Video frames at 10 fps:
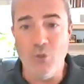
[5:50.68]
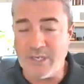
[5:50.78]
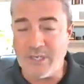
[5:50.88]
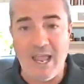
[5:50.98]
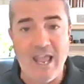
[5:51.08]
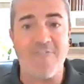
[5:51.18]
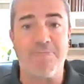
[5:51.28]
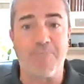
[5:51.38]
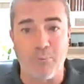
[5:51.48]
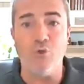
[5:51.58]
You can have
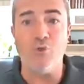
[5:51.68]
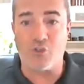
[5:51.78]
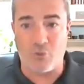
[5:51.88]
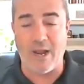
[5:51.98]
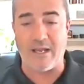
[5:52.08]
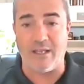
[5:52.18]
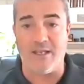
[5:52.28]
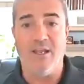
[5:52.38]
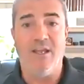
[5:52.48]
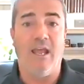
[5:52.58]
bruised credit.
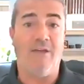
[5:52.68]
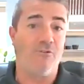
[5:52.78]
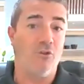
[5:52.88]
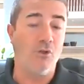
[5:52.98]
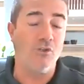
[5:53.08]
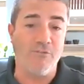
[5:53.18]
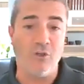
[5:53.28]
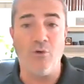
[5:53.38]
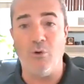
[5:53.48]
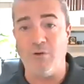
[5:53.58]
And for those of
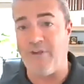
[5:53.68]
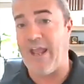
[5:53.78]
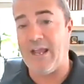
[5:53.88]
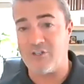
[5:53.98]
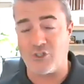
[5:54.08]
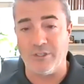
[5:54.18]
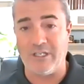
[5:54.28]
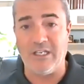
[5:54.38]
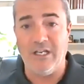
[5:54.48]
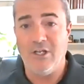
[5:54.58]
you who have
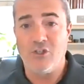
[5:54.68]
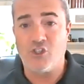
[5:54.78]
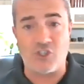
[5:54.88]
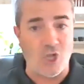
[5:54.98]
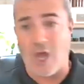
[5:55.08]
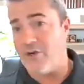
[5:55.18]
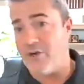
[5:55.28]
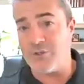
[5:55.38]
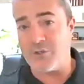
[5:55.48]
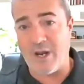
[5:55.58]
actually slaughtered
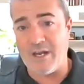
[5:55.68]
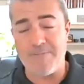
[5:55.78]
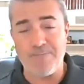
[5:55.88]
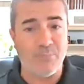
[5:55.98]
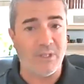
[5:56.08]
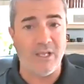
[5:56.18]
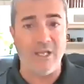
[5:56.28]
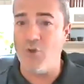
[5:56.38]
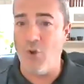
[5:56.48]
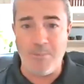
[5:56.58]
your credit,
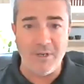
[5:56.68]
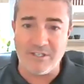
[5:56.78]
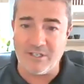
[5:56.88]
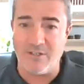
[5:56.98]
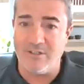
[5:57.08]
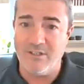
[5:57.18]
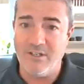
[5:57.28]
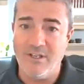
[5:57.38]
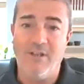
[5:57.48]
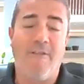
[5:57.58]
it's no big deal.
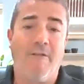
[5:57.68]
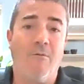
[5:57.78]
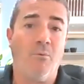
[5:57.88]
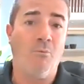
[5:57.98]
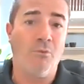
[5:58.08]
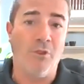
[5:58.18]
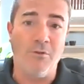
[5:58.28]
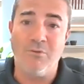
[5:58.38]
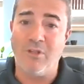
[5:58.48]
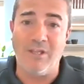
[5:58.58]

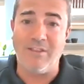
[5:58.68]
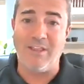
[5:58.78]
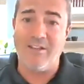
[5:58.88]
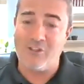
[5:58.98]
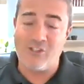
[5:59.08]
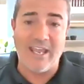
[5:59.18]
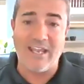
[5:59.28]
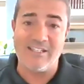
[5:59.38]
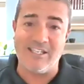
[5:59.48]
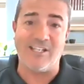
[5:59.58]
The saying
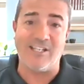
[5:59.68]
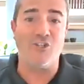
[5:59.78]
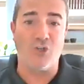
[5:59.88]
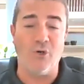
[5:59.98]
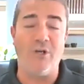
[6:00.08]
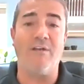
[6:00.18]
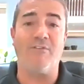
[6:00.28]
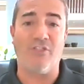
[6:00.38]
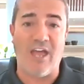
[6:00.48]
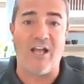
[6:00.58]
is this: the journey of
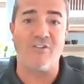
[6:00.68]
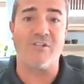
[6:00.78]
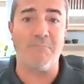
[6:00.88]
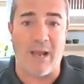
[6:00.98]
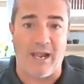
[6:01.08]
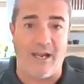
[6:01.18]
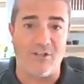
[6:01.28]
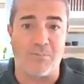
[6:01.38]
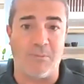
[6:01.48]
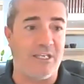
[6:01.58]
1,000
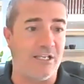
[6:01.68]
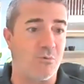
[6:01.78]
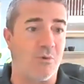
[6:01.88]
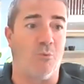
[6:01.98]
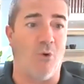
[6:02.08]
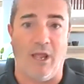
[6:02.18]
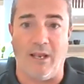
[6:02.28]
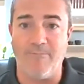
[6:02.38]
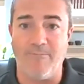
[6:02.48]
miles begins with what?